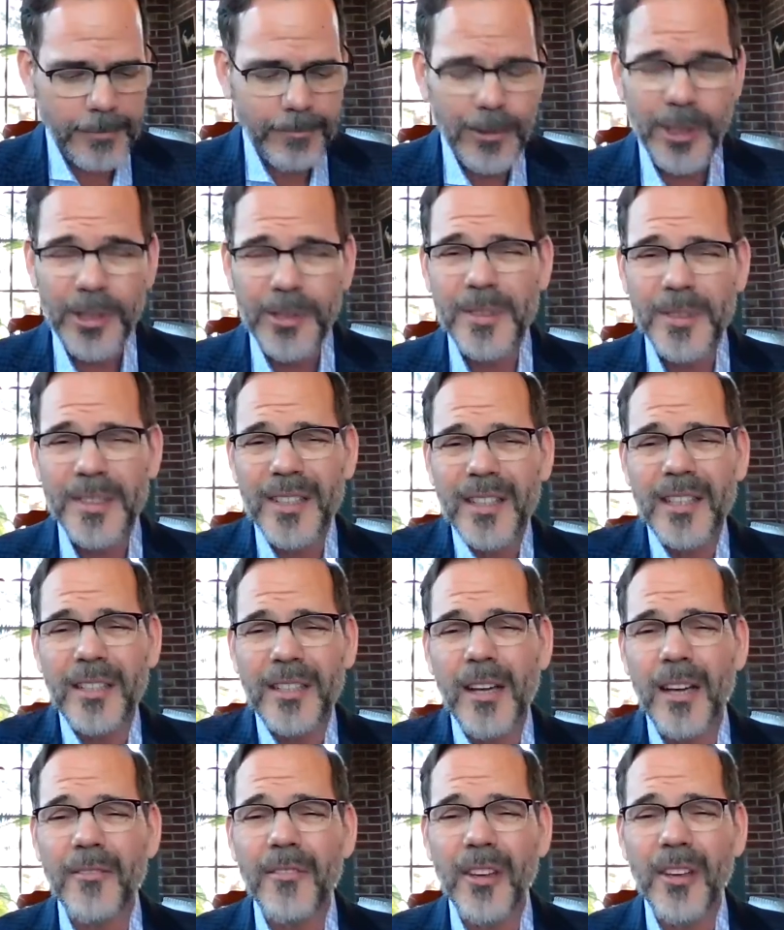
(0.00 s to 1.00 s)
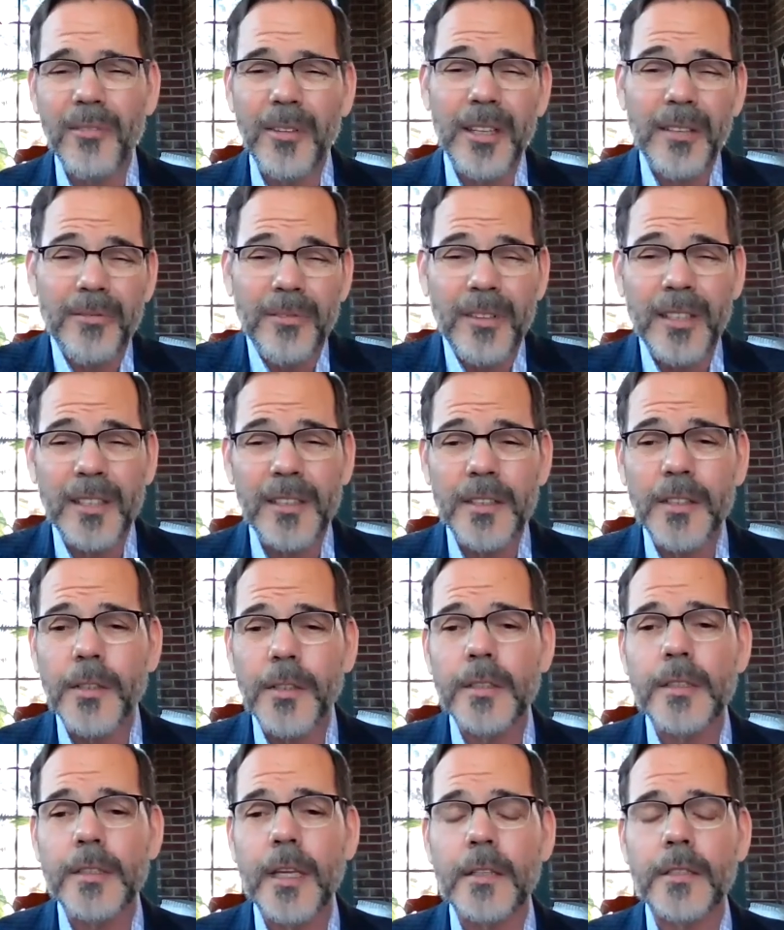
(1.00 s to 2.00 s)
losing, in a
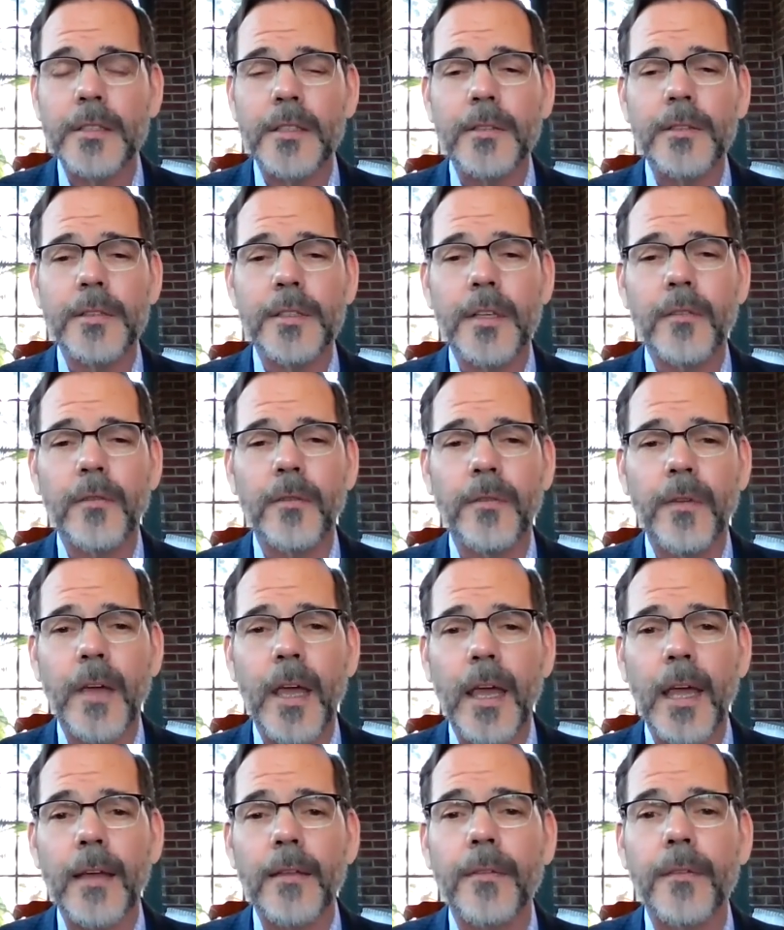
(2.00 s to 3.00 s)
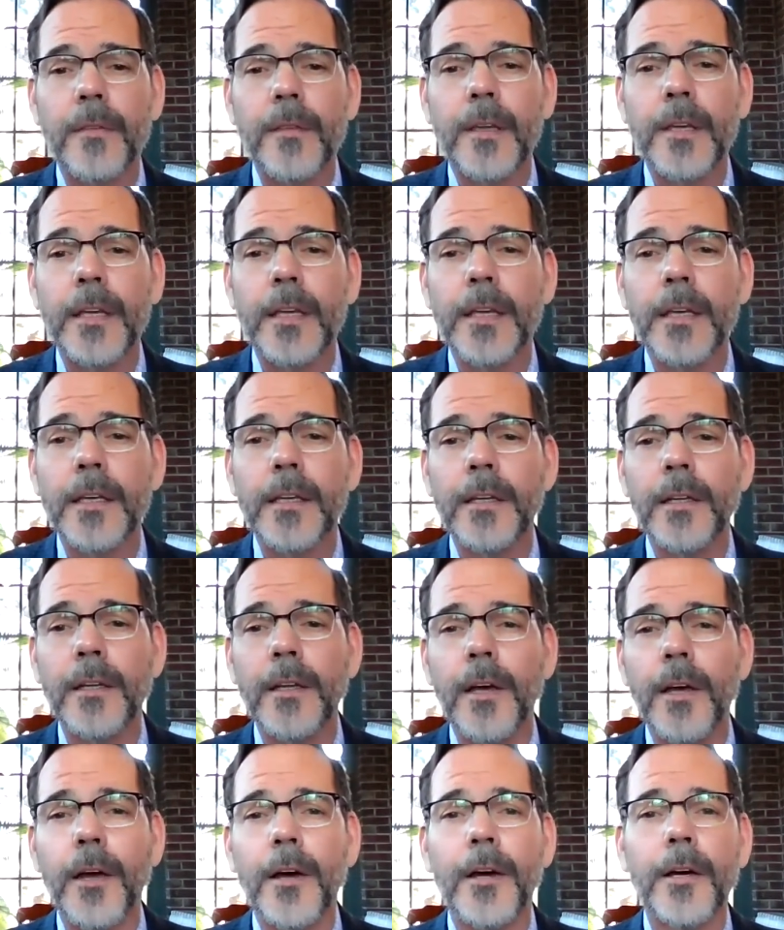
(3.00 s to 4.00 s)
certain sense, losing faith in
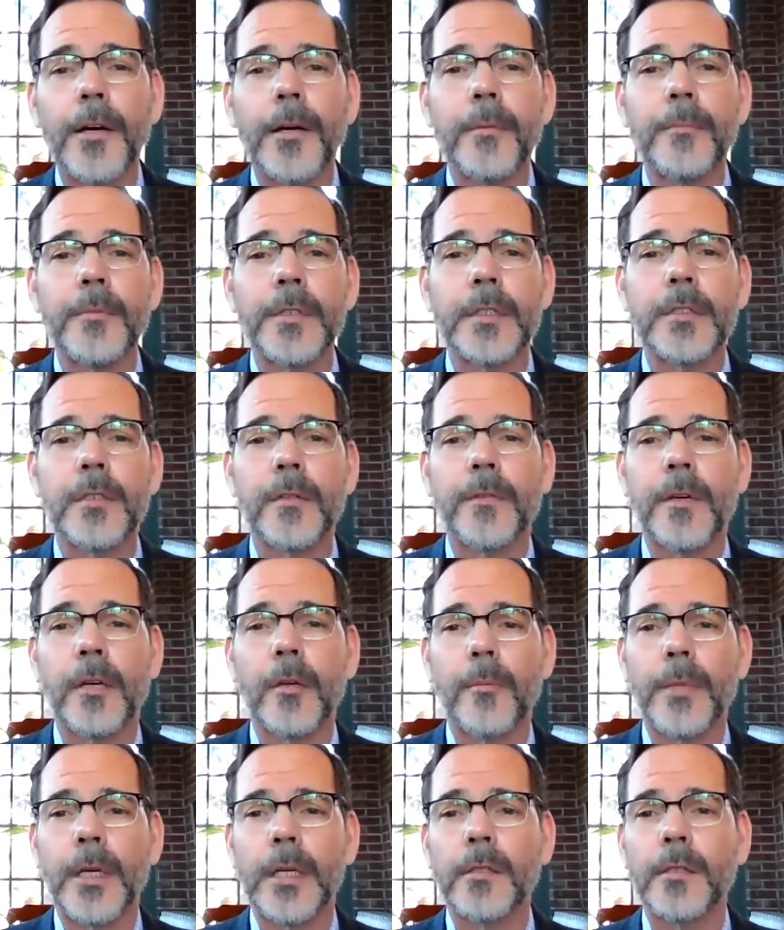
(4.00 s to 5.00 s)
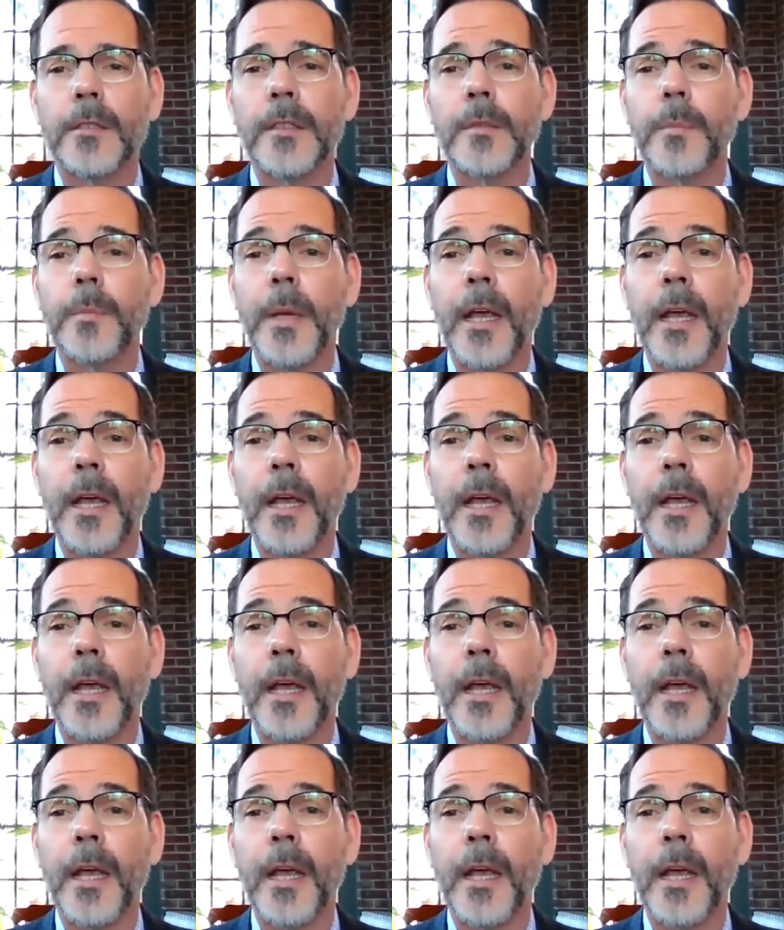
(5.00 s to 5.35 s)
um, the developmentalist